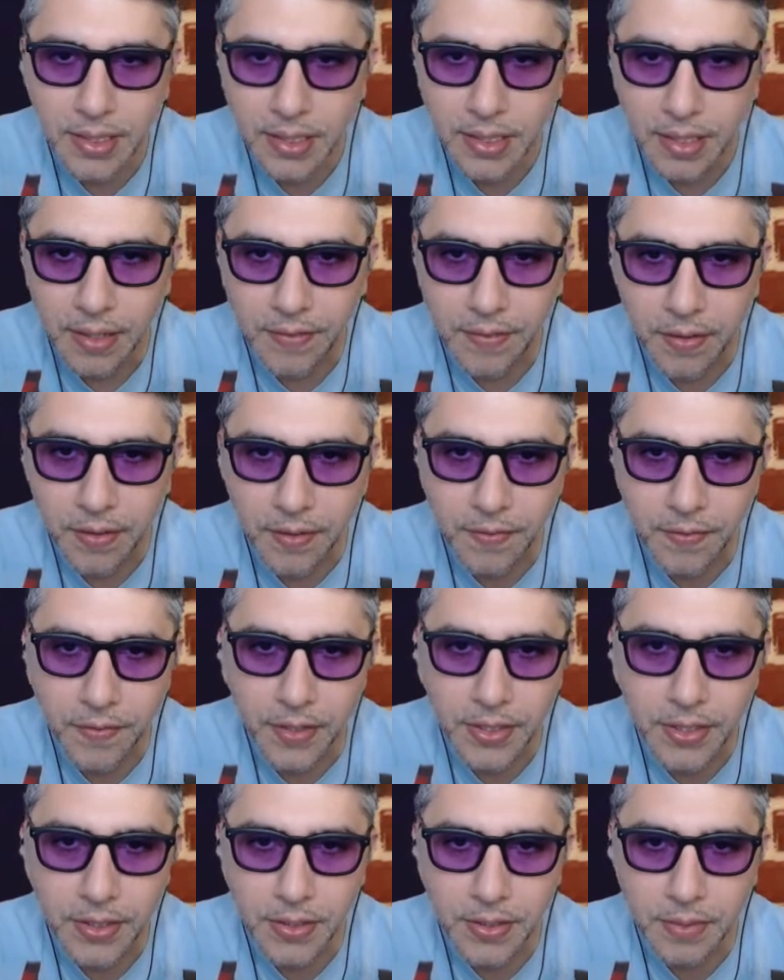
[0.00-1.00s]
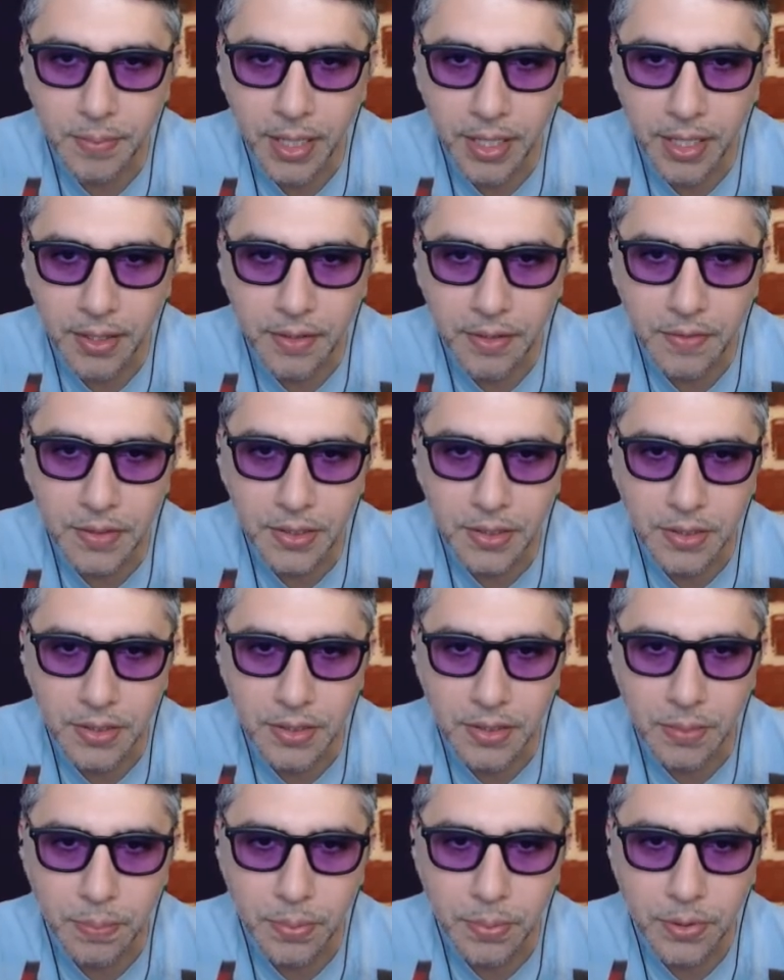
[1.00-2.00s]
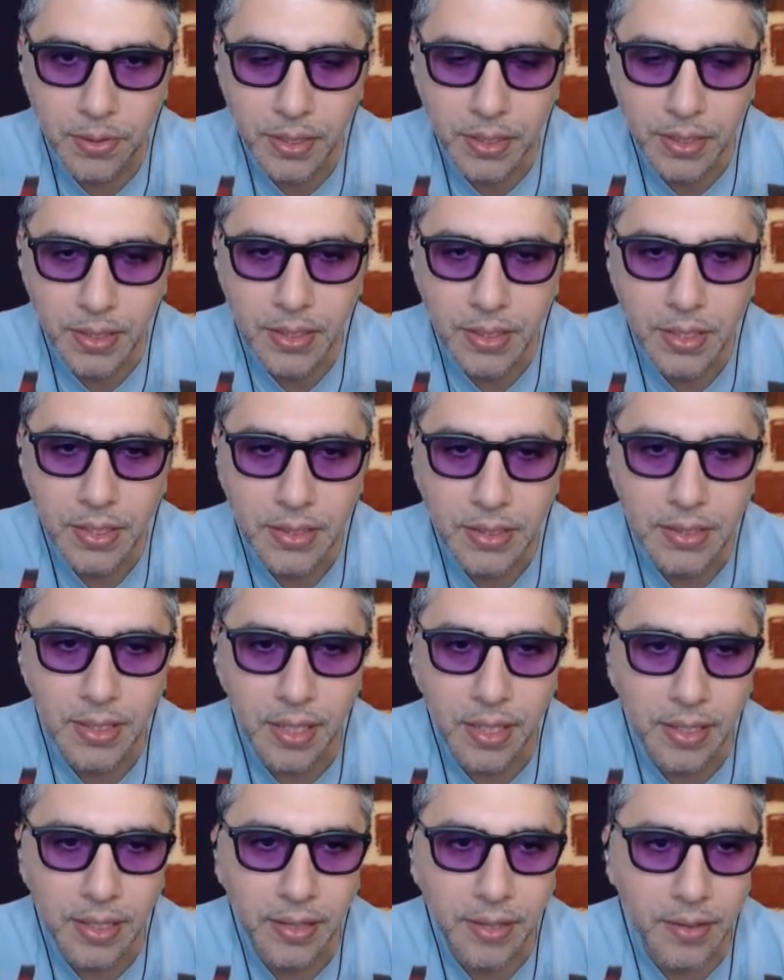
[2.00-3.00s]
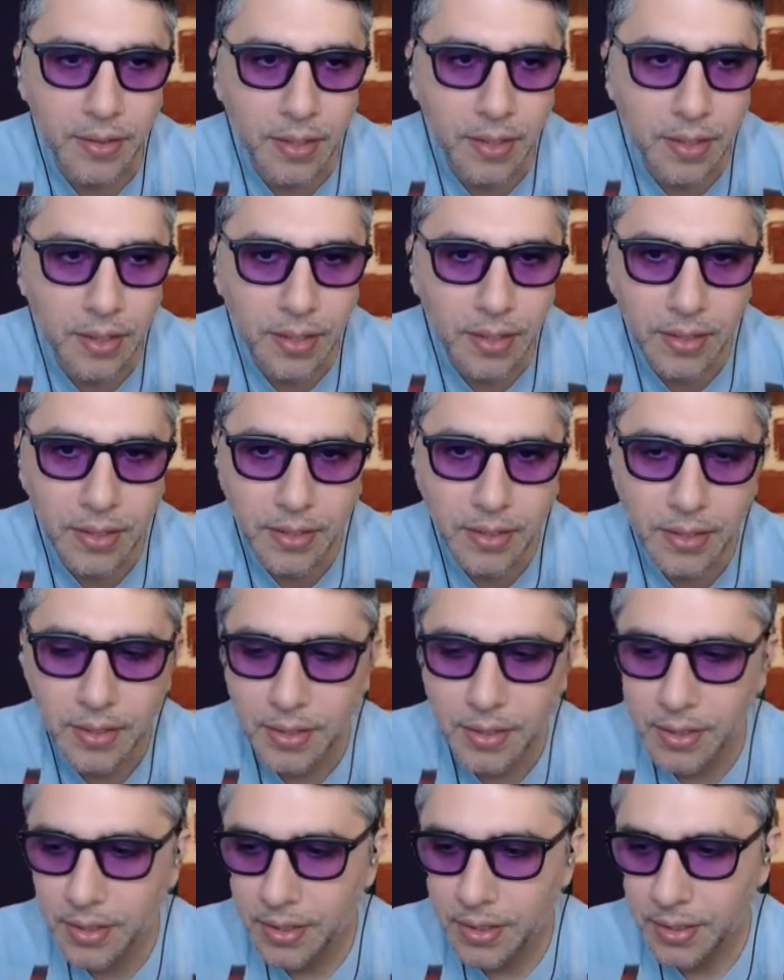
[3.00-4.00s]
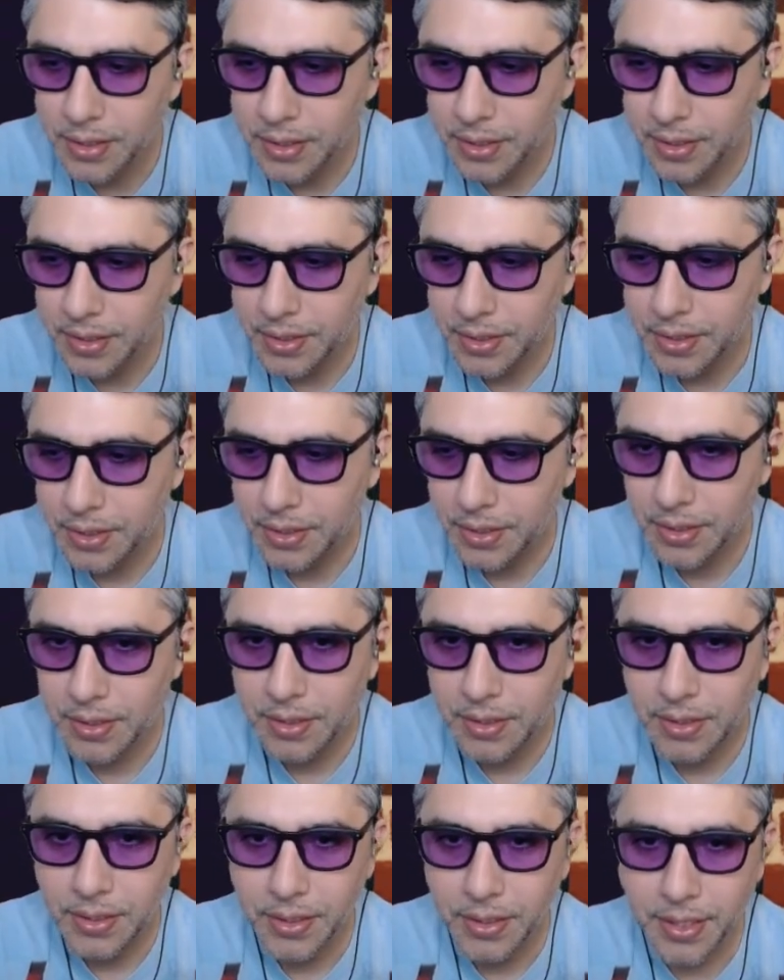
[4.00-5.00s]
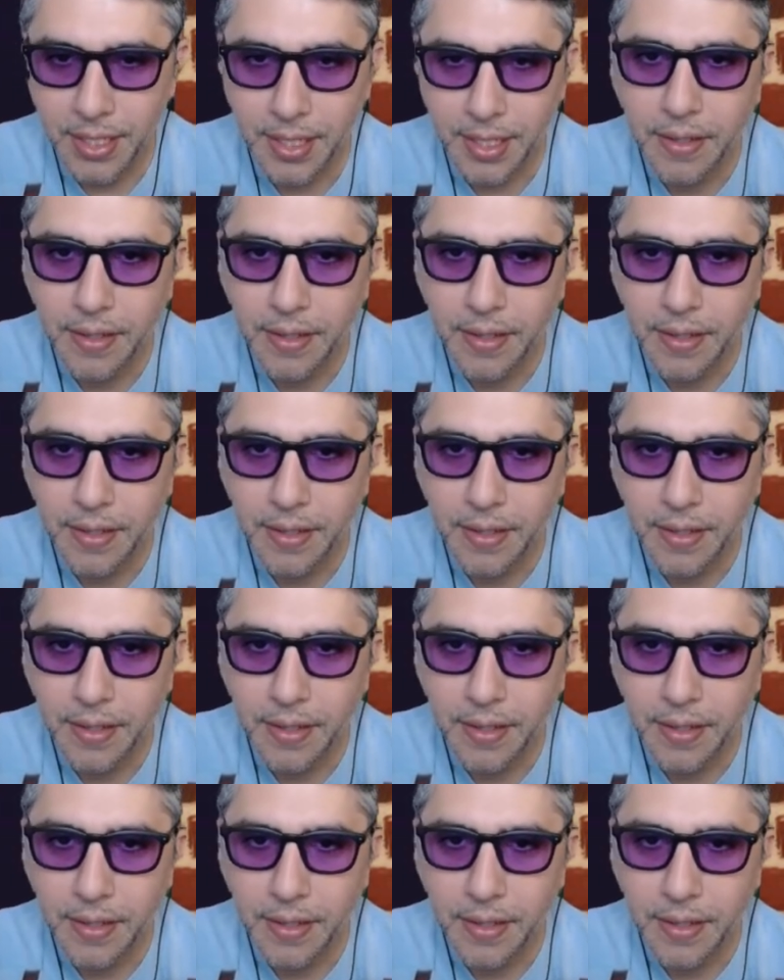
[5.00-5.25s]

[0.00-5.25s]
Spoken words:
If however a function macro returns a boolean, it's not allowed in guard. Okay,